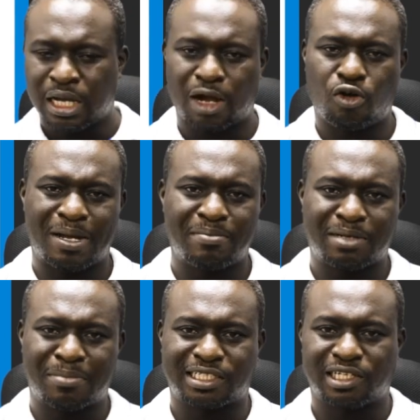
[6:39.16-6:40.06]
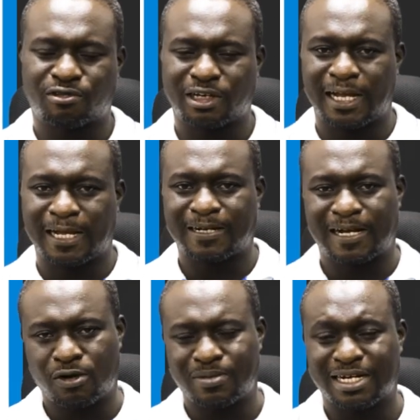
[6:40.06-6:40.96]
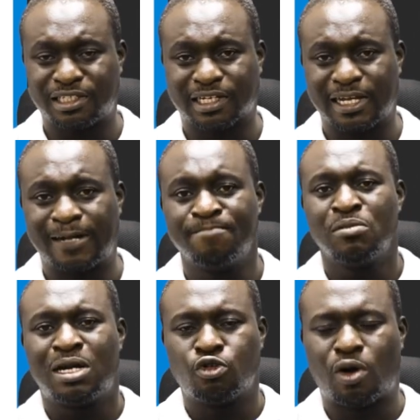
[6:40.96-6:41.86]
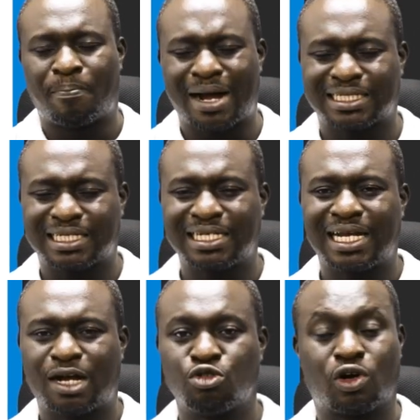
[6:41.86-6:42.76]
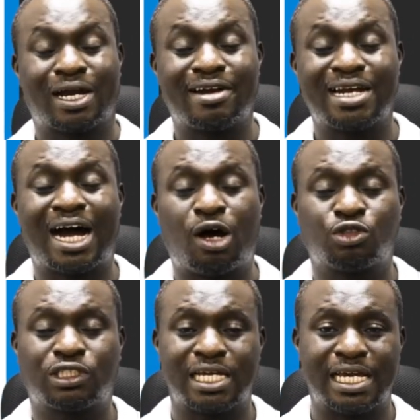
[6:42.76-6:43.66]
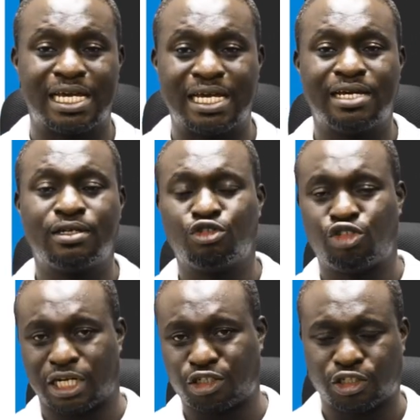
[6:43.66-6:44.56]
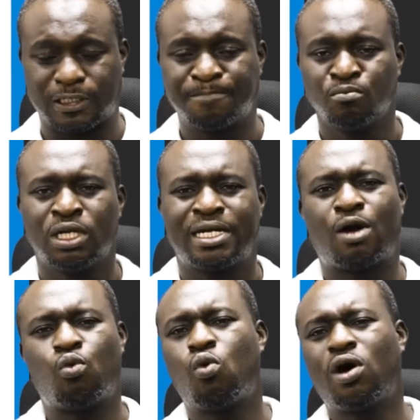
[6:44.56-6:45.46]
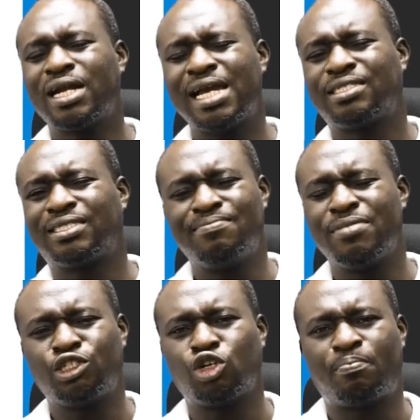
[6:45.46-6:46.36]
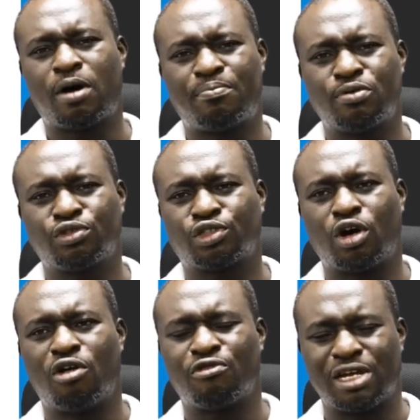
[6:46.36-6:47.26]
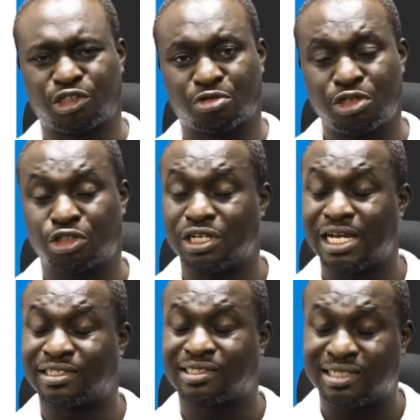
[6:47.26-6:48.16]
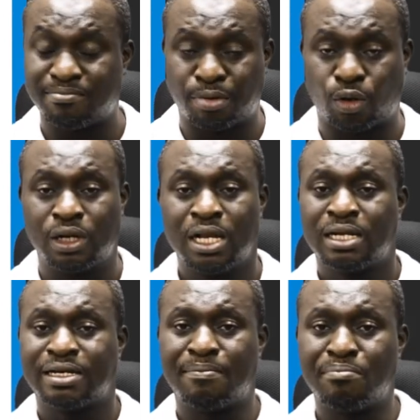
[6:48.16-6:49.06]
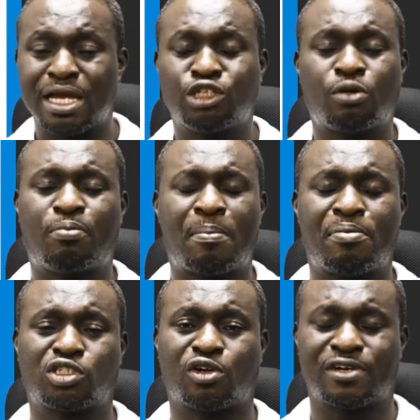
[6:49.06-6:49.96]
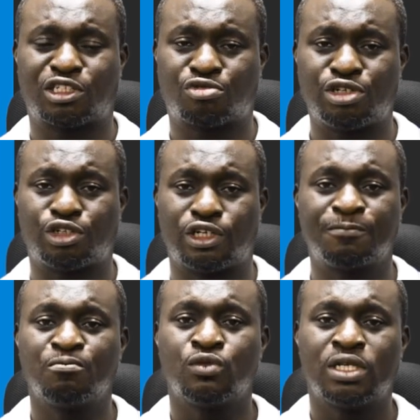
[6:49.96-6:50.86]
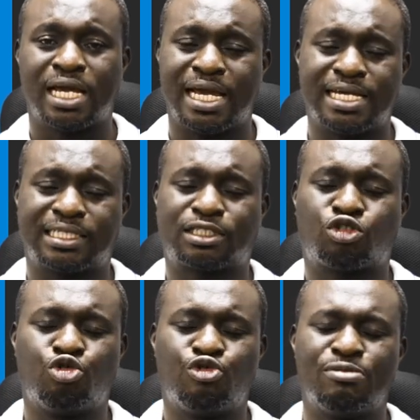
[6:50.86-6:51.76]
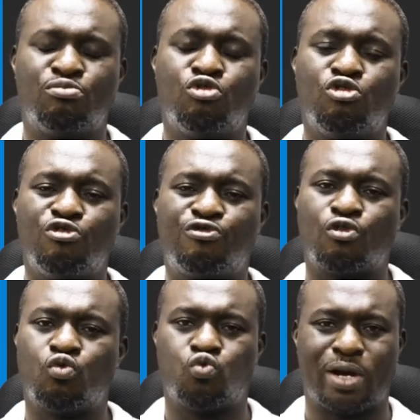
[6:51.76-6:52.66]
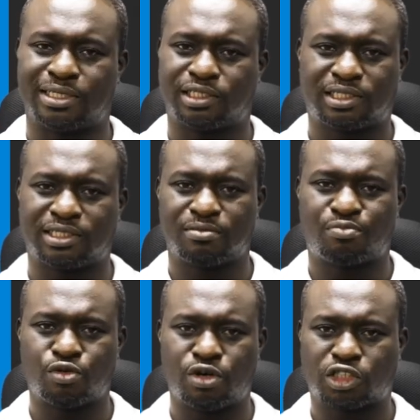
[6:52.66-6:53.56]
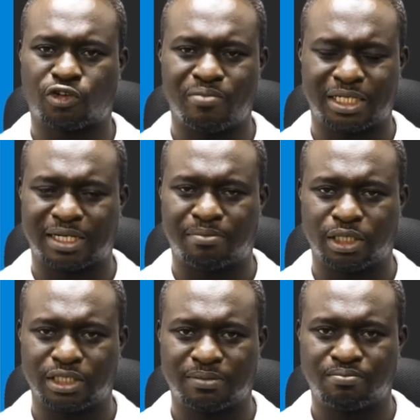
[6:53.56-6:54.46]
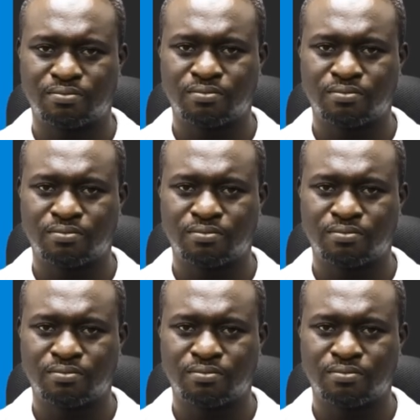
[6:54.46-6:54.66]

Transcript: I hope I make myself clear. I hope that is clear. You are passing out, you're carrying out egestion. Now, what is the major purpose of excretion? It's simple. The major purpose of excretion is to remove waste product of metabolism.